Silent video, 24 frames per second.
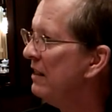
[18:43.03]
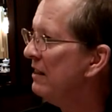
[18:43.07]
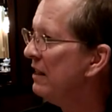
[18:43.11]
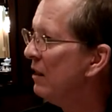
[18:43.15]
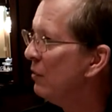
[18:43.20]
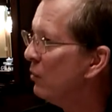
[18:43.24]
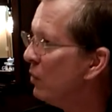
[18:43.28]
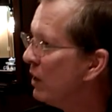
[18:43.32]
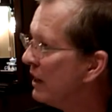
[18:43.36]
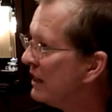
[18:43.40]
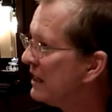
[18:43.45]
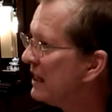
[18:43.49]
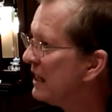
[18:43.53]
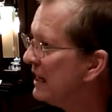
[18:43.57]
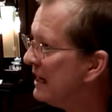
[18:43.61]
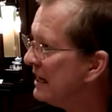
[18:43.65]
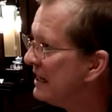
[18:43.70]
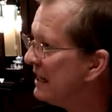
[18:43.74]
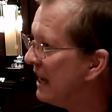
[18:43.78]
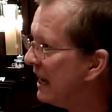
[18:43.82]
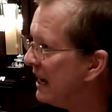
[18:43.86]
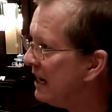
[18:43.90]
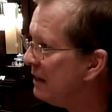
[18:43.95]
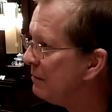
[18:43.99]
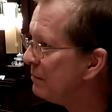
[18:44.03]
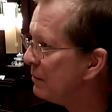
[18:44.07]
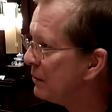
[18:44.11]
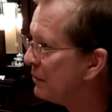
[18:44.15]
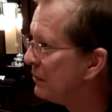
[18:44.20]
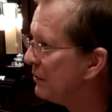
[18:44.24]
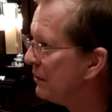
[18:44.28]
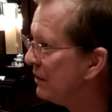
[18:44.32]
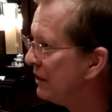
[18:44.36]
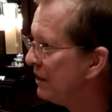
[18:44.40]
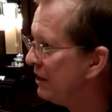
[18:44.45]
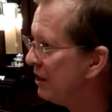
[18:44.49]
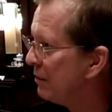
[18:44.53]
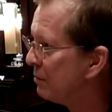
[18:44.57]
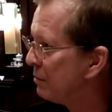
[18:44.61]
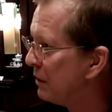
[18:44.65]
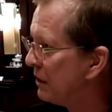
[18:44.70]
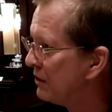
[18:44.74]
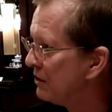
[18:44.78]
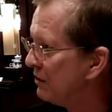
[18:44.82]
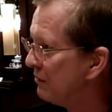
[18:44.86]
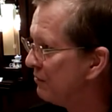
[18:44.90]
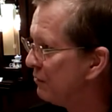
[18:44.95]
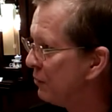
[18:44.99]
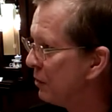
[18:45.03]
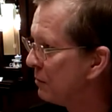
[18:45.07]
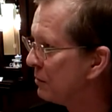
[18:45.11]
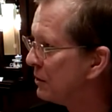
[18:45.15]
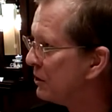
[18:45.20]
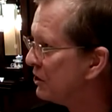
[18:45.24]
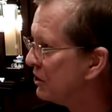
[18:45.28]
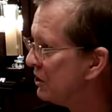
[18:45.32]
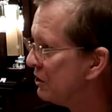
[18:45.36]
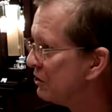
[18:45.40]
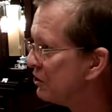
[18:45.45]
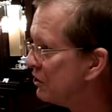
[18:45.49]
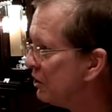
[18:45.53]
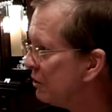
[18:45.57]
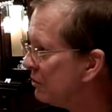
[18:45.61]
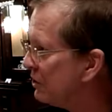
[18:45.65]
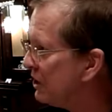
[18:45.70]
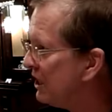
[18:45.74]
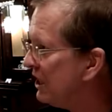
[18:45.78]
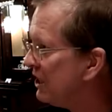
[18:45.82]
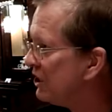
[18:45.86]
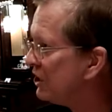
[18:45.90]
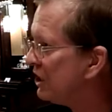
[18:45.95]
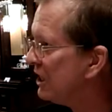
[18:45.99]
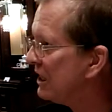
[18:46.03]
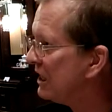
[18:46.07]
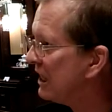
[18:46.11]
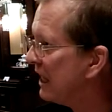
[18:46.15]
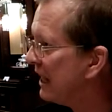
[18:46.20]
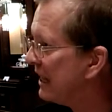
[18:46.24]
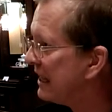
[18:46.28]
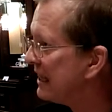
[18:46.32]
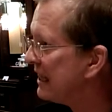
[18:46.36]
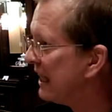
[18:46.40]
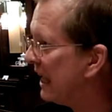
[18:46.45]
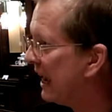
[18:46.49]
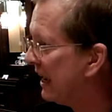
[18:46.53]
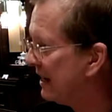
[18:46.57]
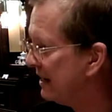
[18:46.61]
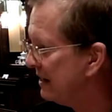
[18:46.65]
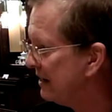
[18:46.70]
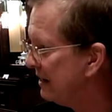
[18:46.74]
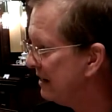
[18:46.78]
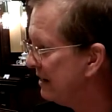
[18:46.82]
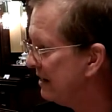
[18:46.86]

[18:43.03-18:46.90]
that one can attain Buddhahood in their present form, because there's no teaching like that.